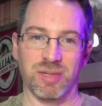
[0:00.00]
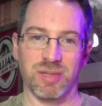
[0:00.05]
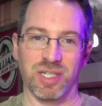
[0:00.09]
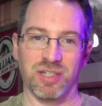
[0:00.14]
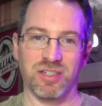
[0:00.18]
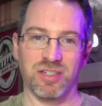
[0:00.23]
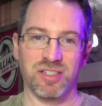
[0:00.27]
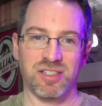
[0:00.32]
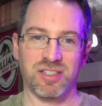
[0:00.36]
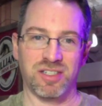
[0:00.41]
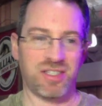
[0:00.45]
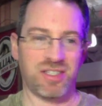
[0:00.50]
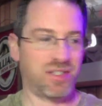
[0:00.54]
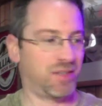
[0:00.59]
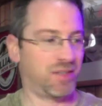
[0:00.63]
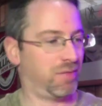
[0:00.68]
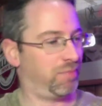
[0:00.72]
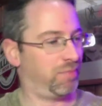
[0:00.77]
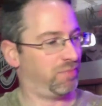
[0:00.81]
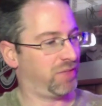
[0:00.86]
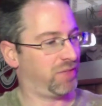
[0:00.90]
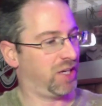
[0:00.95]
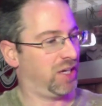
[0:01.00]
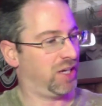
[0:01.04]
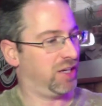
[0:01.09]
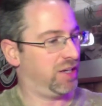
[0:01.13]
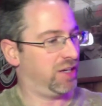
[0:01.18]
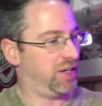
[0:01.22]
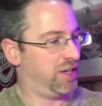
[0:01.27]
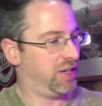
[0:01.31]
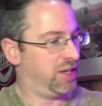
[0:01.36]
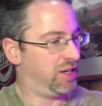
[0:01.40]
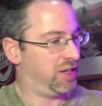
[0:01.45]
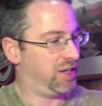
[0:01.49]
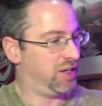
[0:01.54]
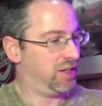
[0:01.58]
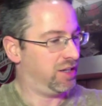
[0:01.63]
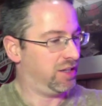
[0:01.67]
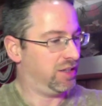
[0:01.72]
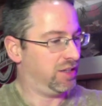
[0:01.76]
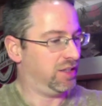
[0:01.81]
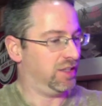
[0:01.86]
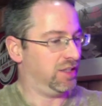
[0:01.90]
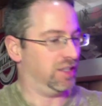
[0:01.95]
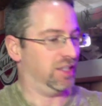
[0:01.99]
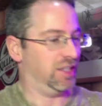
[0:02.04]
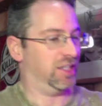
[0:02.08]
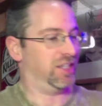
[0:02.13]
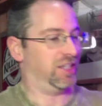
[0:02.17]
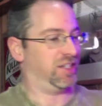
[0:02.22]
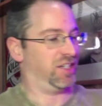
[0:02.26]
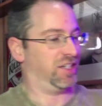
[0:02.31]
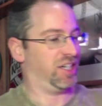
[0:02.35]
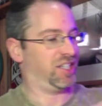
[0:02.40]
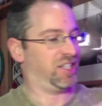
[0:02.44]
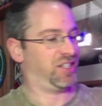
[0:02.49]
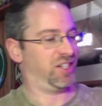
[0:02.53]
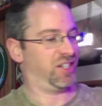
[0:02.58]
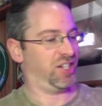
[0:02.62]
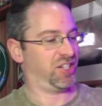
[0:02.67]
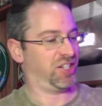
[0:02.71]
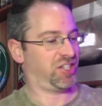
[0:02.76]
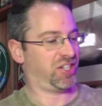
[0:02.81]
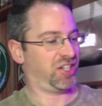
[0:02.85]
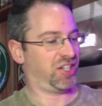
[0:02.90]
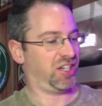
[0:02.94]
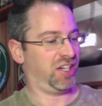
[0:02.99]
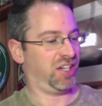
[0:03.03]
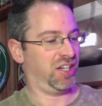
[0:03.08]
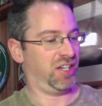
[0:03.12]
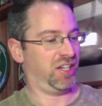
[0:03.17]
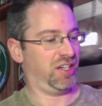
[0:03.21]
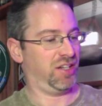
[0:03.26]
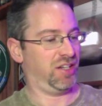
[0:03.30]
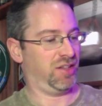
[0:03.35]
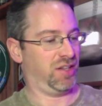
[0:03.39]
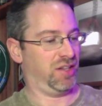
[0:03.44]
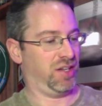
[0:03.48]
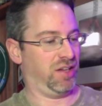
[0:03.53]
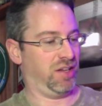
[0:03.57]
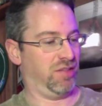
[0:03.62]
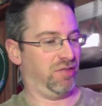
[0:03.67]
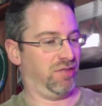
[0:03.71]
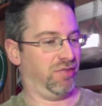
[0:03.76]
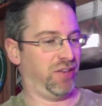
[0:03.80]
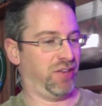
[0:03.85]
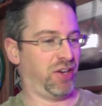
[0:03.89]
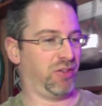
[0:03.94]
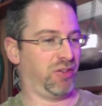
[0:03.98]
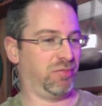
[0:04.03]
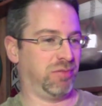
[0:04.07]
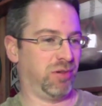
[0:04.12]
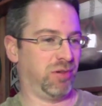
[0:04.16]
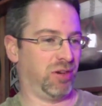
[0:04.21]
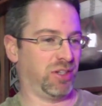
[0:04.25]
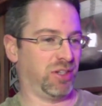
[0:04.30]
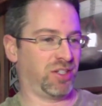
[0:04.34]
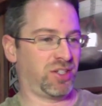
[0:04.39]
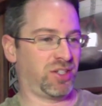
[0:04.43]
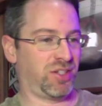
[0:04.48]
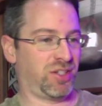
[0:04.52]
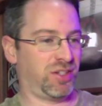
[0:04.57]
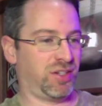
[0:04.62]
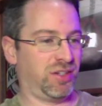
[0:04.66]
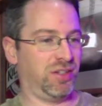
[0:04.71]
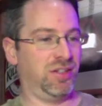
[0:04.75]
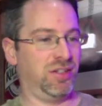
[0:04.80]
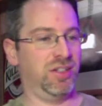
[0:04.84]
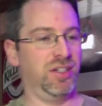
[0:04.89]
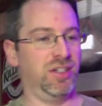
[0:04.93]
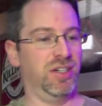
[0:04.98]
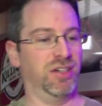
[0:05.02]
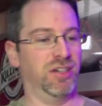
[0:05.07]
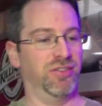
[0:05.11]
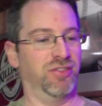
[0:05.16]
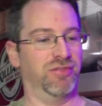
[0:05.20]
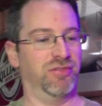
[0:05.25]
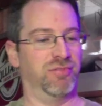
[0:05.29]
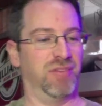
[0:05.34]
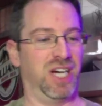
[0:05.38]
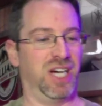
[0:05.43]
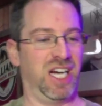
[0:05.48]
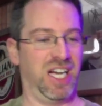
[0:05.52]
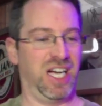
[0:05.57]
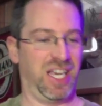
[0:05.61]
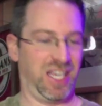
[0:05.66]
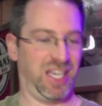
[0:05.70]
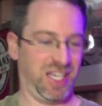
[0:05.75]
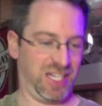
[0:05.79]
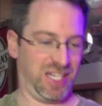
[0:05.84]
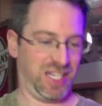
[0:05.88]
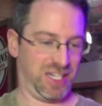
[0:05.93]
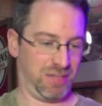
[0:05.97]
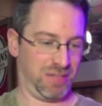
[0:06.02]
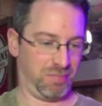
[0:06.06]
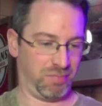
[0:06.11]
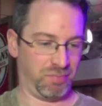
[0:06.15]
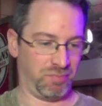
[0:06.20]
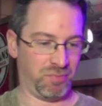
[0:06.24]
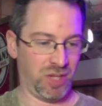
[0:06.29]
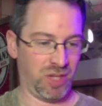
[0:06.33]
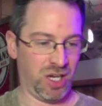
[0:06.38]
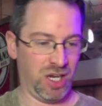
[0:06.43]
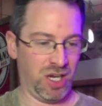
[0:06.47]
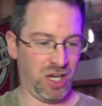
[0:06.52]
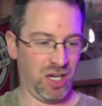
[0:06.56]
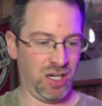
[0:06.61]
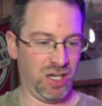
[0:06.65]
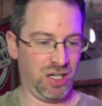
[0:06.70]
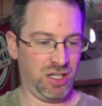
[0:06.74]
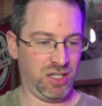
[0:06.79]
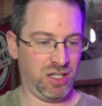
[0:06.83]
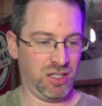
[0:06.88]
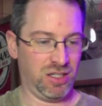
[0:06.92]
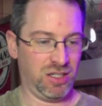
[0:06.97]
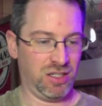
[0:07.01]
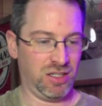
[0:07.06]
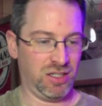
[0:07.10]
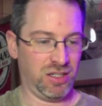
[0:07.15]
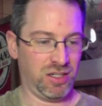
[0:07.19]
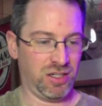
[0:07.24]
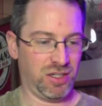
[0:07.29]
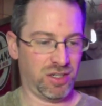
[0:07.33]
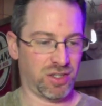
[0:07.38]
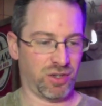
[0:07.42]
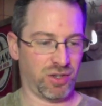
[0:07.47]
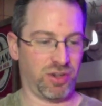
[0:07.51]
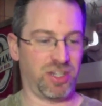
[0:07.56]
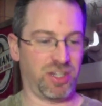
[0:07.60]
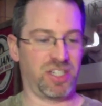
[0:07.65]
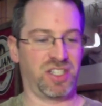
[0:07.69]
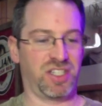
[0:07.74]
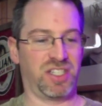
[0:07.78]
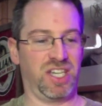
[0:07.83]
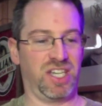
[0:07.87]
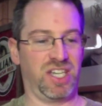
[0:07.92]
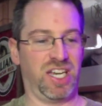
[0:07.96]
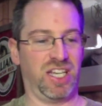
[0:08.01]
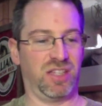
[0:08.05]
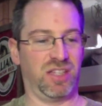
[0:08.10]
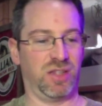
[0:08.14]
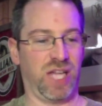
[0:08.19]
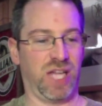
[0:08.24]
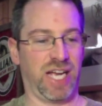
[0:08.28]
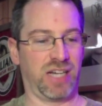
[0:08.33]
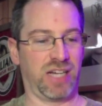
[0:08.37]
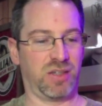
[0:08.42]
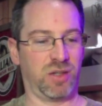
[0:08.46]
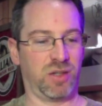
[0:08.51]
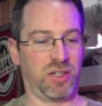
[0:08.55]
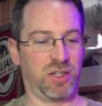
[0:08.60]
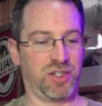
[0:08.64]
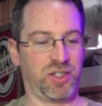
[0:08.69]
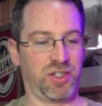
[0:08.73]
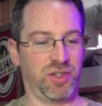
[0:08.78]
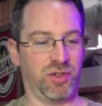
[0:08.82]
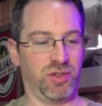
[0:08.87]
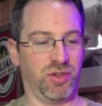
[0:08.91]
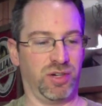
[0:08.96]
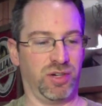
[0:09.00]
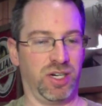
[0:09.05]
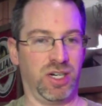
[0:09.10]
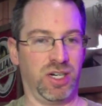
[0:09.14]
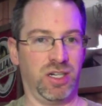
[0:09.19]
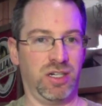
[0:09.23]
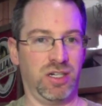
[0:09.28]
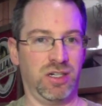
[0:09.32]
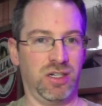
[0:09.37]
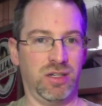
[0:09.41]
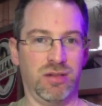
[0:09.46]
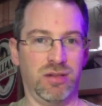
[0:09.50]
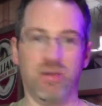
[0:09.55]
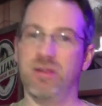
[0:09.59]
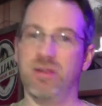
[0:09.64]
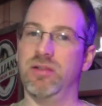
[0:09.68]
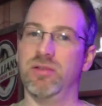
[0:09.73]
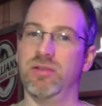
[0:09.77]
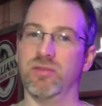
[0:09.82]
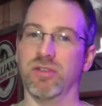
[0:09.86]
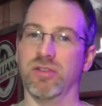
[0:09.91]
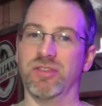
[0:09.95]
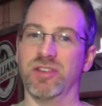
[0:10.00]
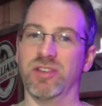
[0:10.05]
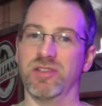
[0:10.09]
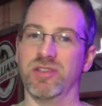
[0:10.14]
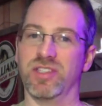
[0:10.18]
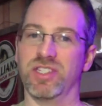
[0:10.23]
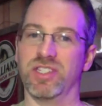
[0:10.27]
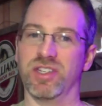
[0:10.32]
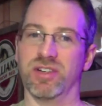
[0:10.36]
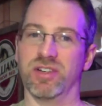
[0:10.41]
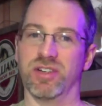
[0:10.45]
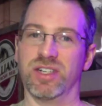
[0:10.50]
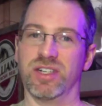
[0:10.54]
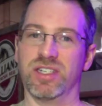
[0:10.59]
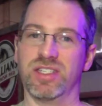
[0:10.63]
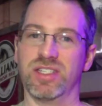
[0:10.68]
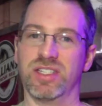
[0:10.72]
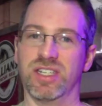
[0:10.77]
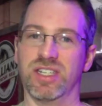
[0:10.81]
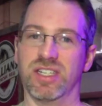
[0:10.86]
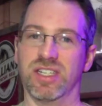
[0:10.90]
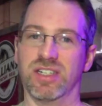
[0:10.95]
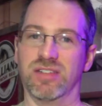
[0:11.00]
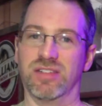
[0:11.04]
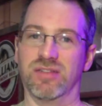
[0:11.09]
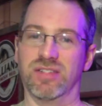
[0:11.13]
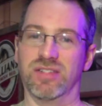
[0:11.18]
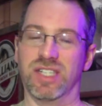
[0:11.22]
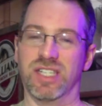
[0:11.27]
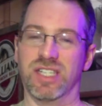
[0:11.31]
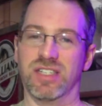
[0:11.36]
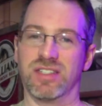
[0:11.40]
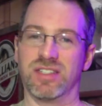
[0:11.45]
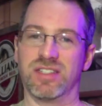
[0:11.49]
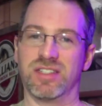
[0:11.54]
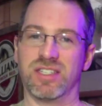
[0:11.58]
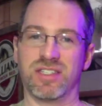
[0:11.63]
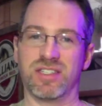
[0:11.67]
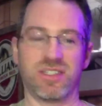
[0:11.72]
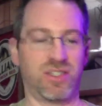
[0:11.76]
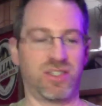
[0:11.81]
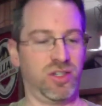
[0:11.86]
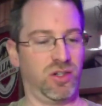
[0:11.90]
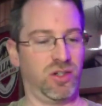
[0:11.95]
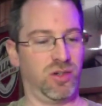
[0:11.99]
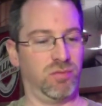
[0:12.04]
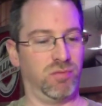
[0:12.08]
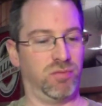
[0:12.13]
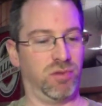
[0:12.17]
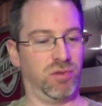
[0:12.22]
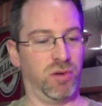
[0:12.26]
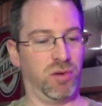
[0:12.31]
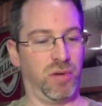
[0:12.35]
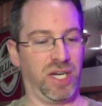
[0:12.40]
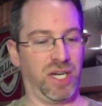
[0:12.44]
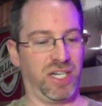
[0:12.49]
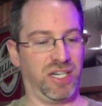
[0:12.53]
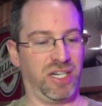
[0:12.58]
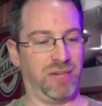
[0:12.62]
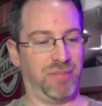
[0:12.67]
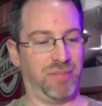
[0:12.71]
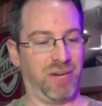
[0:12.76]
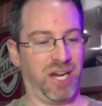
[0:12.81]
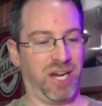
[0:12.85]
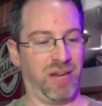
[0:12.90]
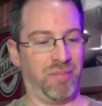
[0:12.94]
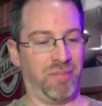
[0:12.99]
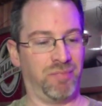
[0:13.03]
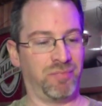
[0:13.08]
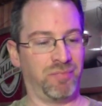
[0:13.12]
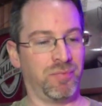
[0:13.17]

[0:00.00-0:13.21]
Goodness. Tonight's edition, the final part of my, sorry to say, lackluster review series of the Cisco Brewing Company.